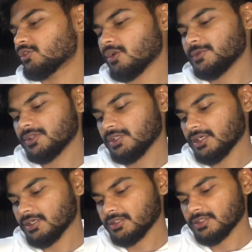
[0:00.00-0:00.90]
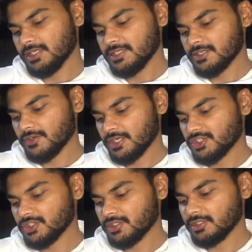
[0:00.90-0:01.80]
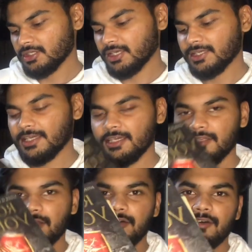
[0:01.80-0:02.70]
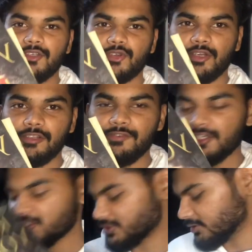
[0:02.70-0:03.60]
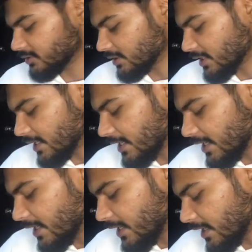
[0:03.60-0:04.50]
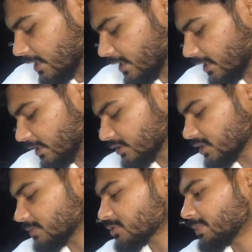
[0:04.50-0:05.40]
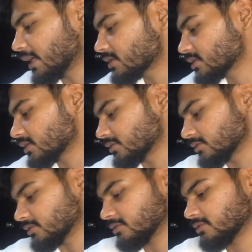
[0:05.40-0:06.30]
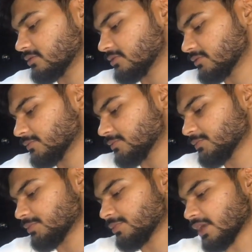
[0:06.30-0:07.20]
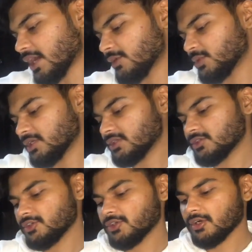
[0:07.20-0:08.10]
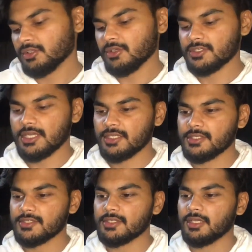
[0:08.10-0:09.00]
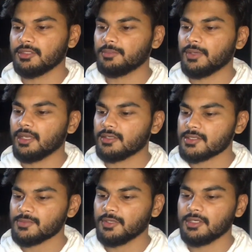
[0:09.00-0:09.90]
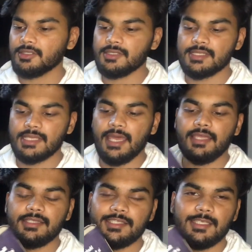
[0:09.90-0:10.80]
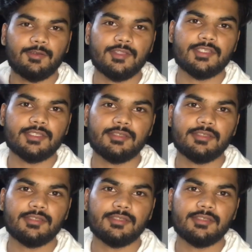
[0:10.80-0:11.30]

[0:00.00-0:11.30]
Robin Young, Insurrection, again historical fiction. And James Patterson, Private, New York, Los Angeles, London, Paris, Murders and Secrets.